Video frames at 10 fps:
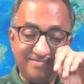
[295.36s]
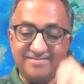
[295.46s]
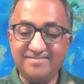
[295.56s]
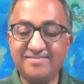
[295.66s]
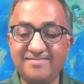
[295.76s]

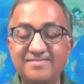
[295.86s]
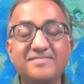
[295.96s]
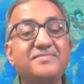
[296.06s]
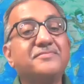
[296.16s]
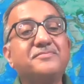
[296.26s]

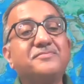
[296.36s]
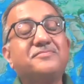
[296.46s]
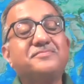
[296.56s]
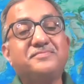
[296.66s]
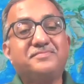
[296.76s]

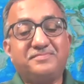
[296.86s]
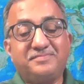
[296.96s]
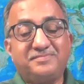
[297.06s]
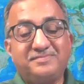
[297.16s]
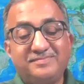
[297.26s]

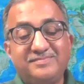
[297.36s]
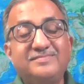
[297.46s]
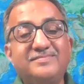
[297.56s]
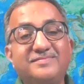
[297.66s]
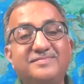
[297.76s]

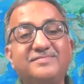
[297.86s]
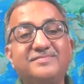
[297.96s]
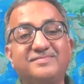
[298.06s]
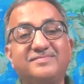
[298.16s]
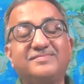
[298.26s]

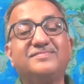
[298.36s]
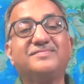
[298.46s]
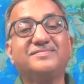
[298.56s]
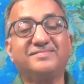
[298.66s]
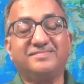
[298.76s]

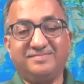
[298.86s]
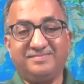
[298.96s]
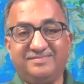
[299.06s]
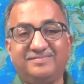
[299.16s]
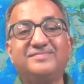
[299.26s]

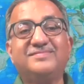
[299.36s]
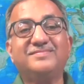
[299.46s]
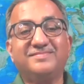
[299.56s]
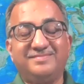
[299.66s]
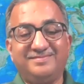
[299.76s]

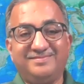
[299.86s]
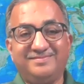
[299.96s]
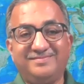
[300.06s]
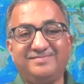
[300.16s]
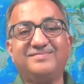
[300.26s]

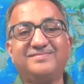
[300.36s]
No words are spoken by the person on screen.